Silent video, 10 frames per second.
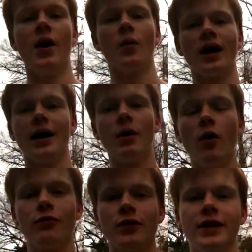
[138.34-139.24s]
when I'm
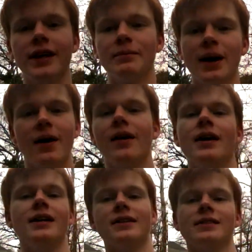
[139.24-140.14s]
hopefully
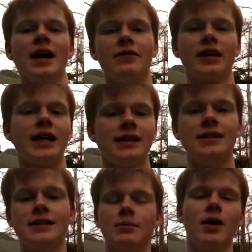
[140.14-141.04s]
married and have
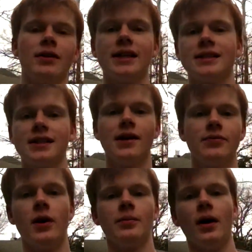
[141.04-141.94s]
kids and all that
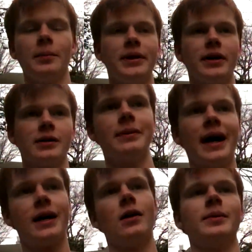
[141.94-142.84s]
stuff, I'll, I'll be looking
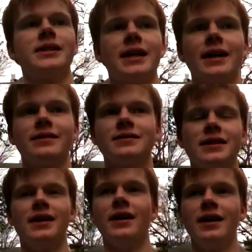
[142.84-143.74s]
back and I'll be saying,
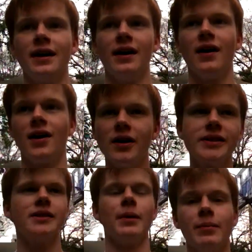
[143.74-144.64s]

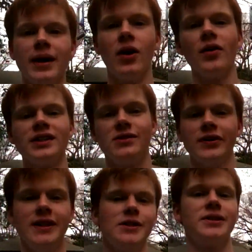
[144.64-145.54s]
awesome, I made all these
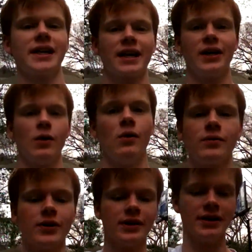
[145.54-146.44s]
videos I can go
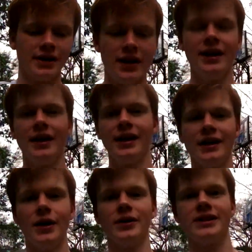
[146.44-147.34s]
over
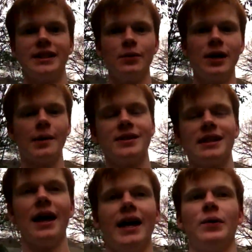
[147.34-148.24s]
you know, and see what I was
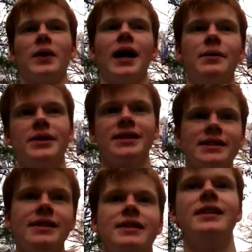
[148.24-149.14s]
like when I was,